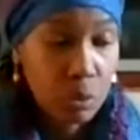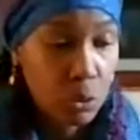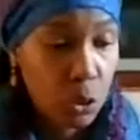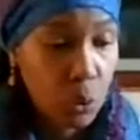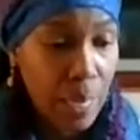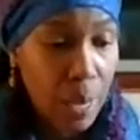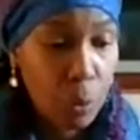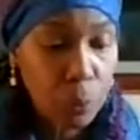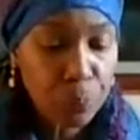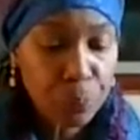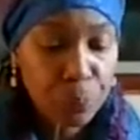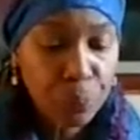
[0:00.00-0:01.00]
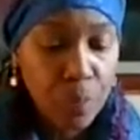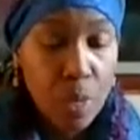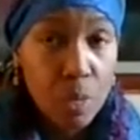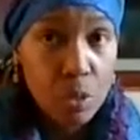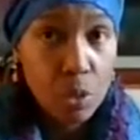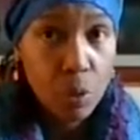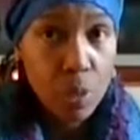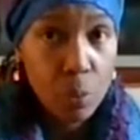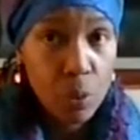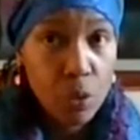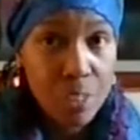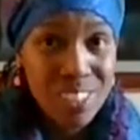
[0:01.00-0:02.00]
scoot out. So here
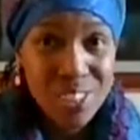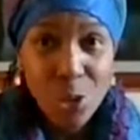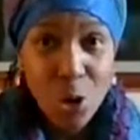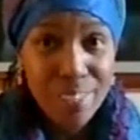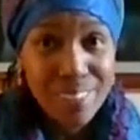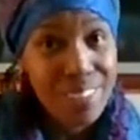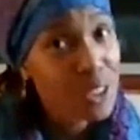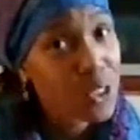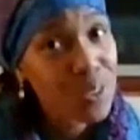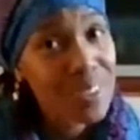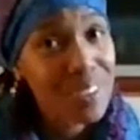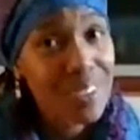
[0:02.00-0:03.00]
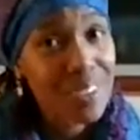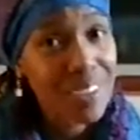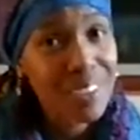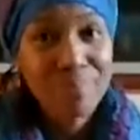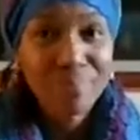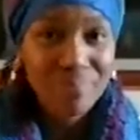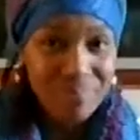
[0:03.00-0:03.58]
we're going to start the juicing.